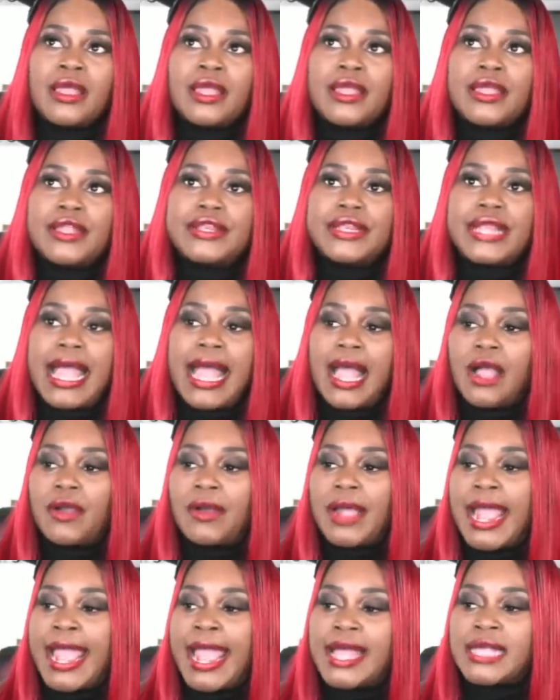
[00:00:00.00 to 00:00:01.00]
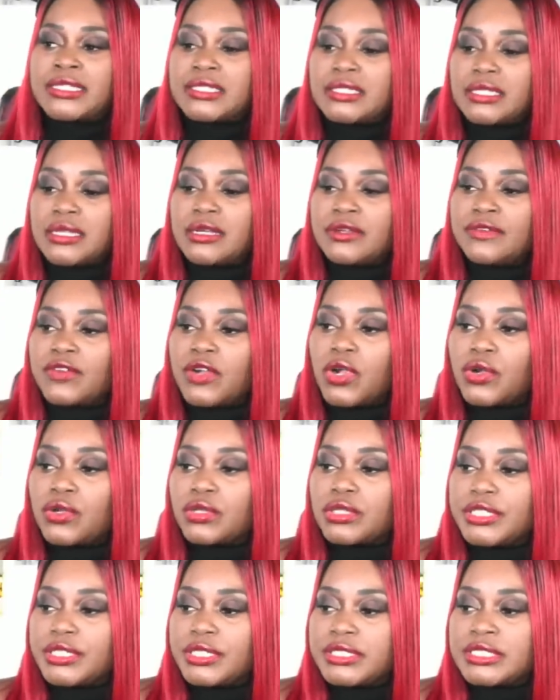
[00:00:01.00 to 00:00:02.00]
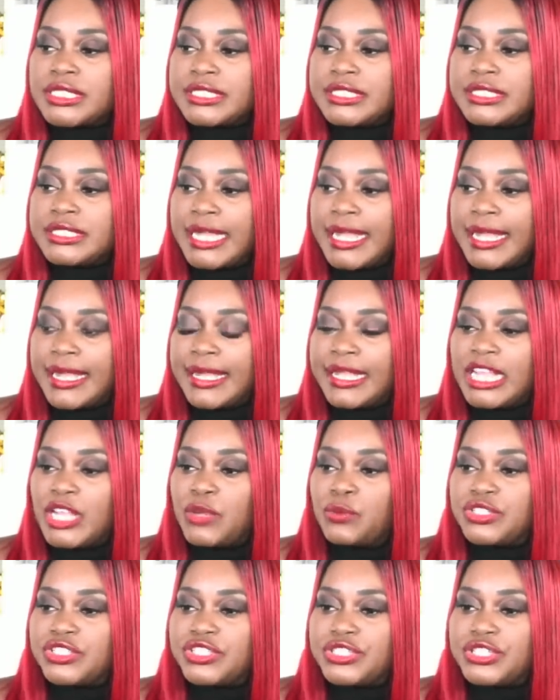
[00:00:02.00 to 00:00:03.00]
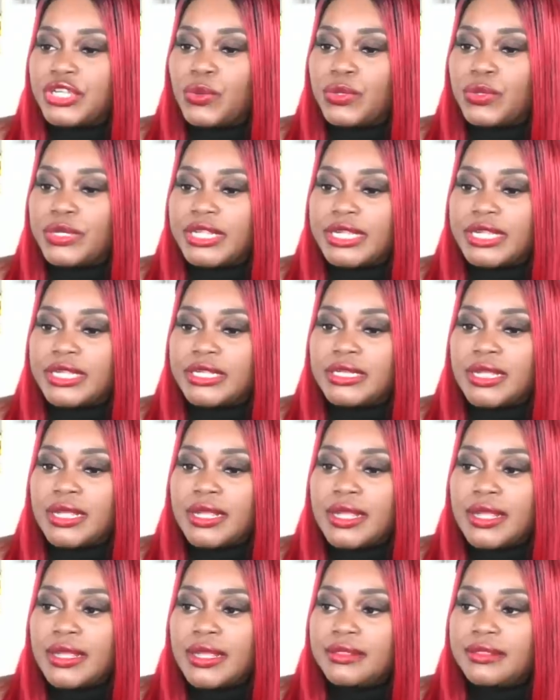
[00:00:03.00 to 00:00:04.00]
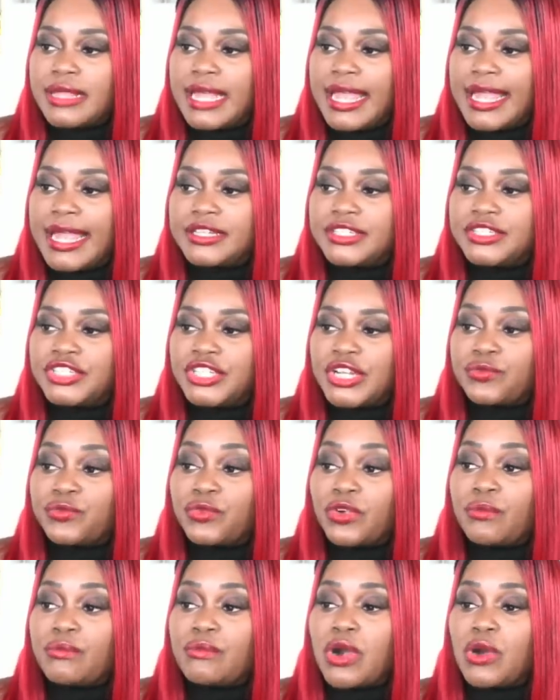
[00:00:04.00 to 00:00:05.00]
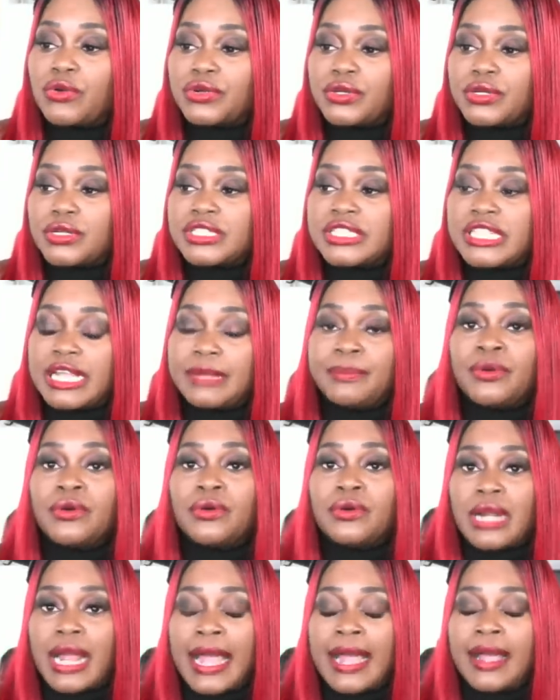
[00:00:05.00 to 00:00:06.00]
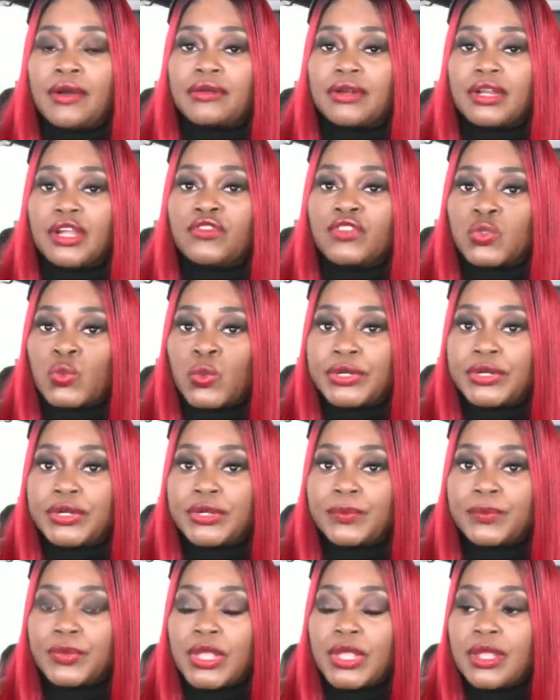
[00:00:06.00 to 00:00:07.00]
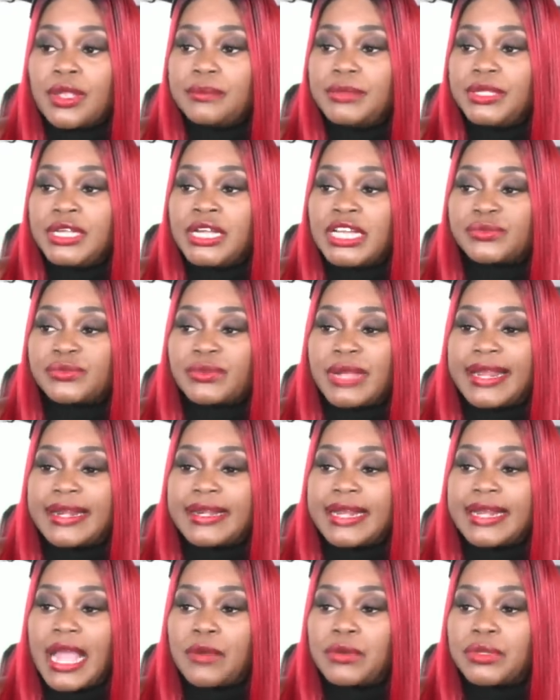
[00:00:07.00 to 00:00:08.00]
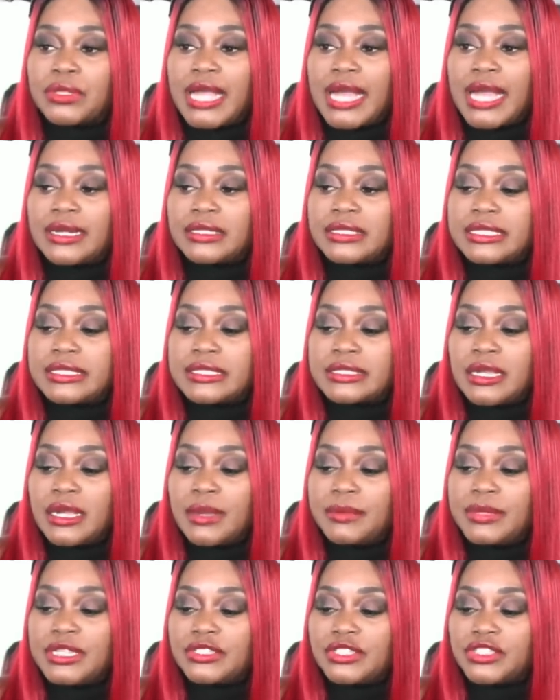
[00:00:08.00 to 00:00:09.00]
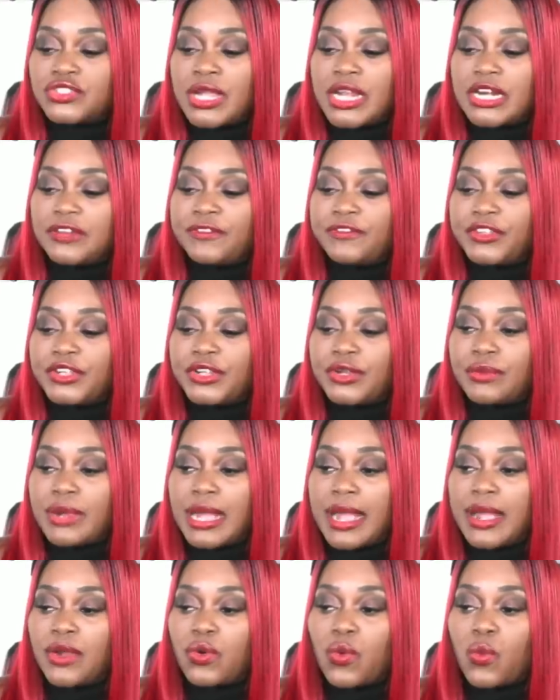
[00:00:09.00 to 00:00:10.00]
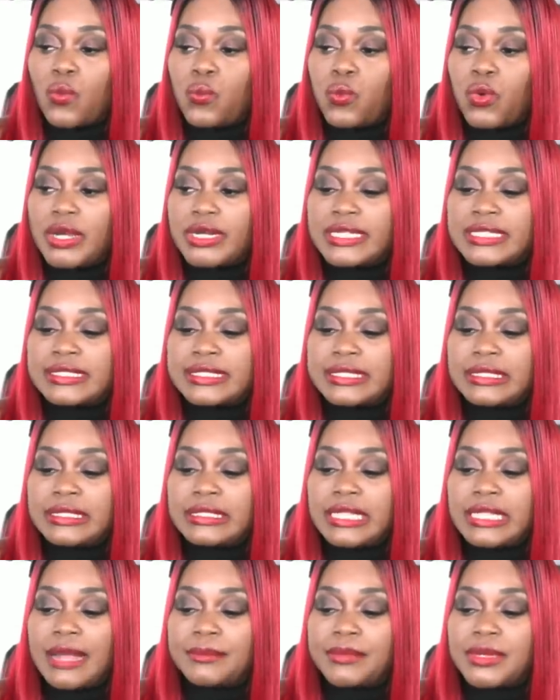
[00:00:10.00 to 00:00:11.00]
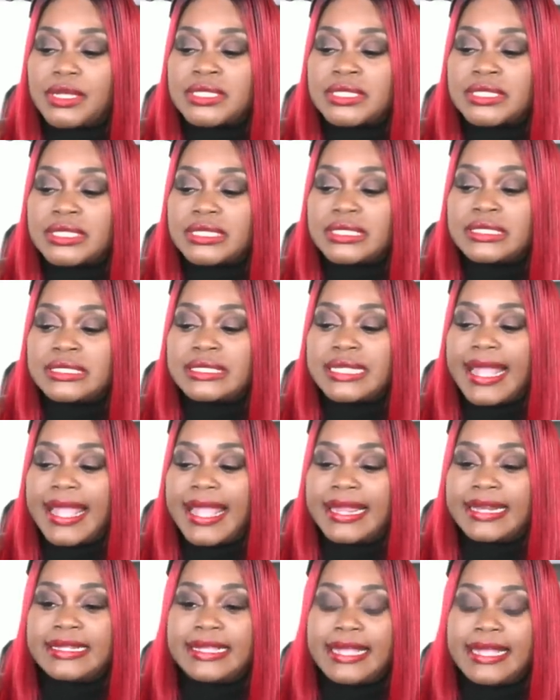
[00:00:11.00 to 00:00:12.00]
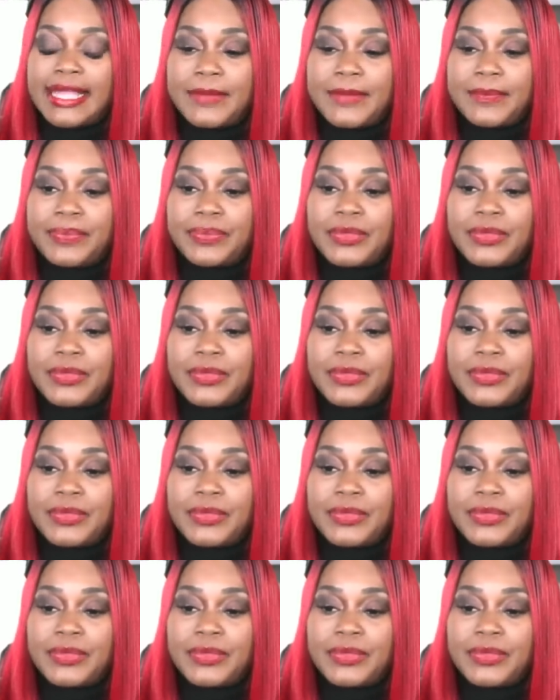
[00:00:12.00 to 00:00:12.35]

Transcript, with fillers: Now, as of earlier today, it was noted that General Motors, they pulled out of Twitter. Because right now, a lot of these companies are trying to figure out what is Elon Musk's end game.